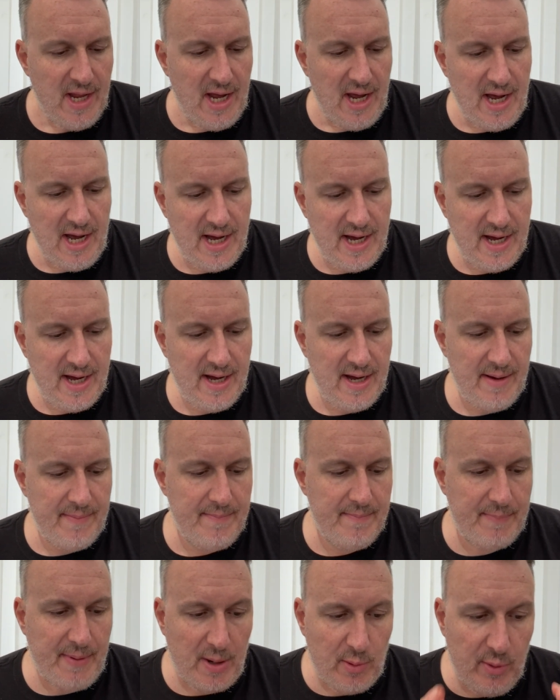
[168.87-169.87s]

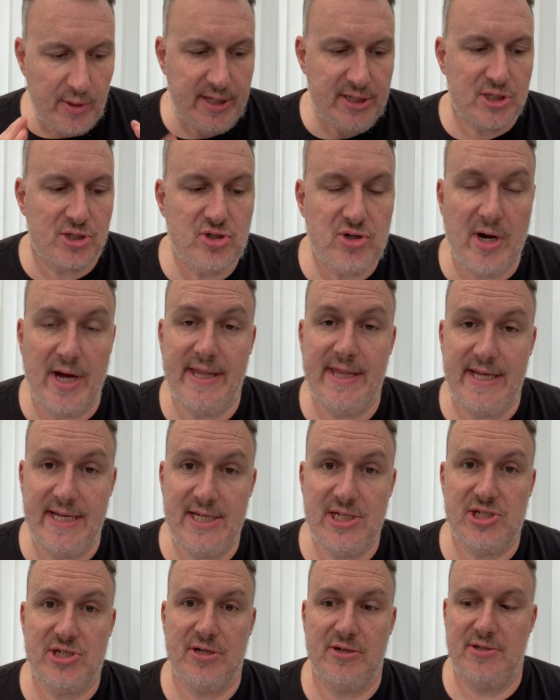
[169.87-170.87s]
Um, but I wanted to try
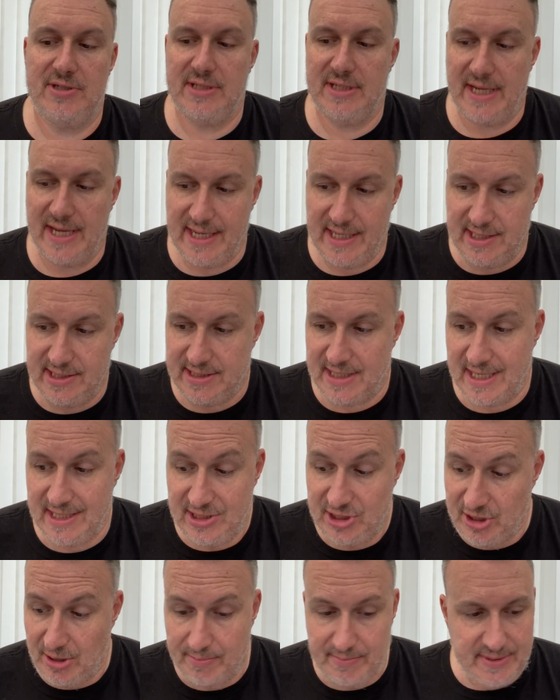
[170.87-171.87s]
these two today because they
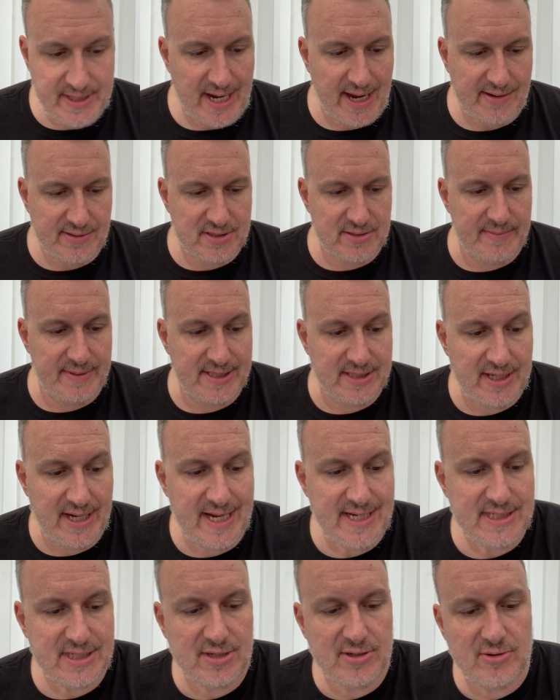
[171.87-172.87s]
jumped out to me. So
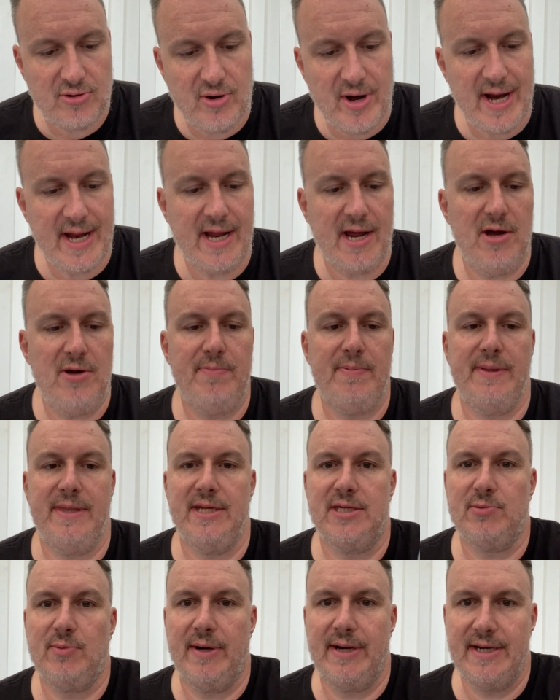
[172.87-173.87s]
let's crack open
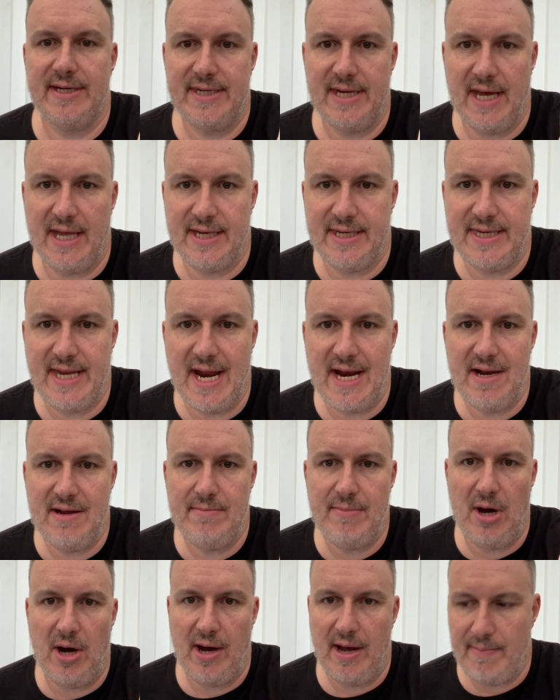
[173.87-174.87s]
this one. A
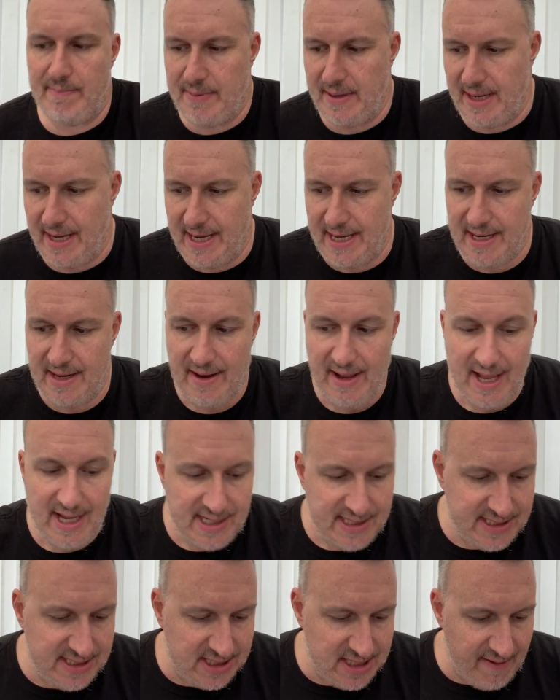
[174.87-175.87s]
Denim IPA,
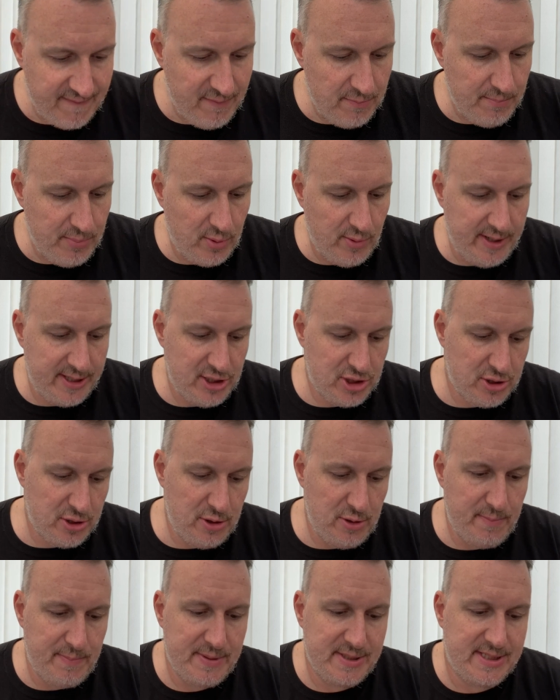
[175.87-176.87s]

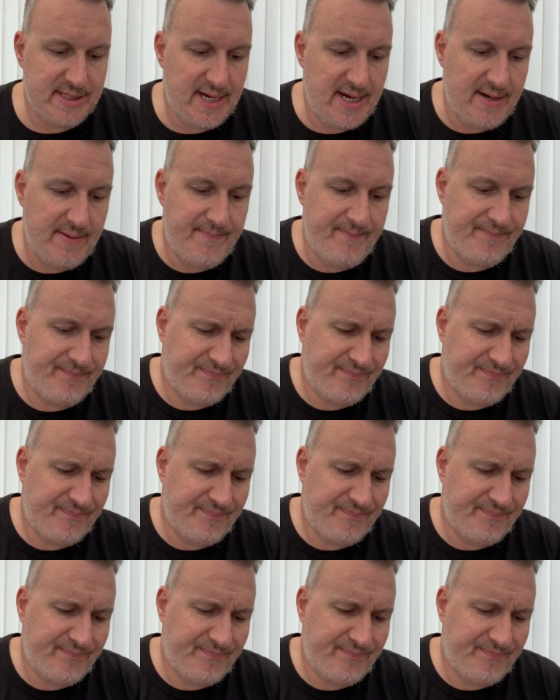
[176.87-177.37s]
7.2%.